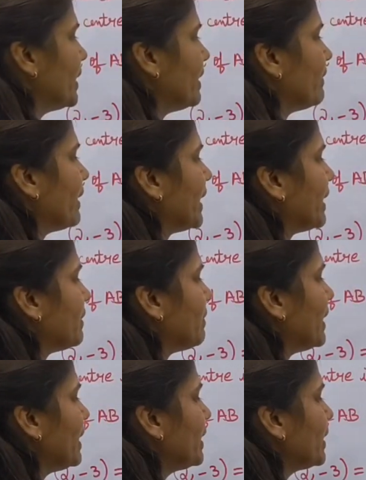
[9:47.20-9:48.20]
divided
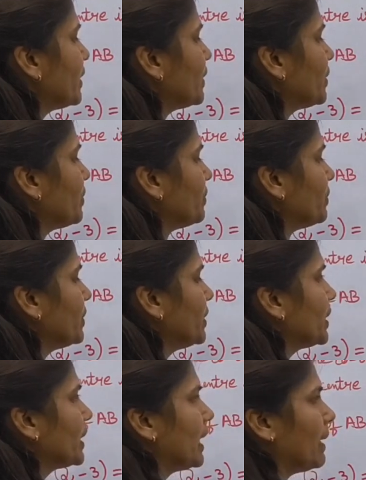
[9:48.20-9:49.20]
by 2,
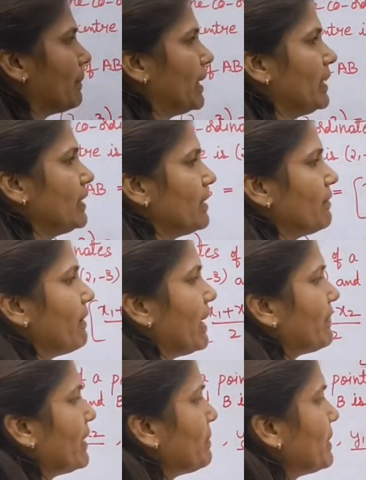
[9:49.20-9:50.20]
comma
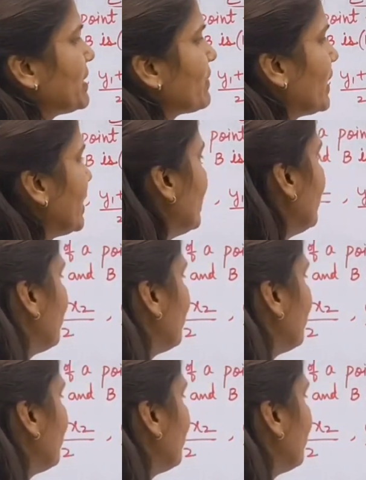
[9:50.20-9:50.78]
y1 means what?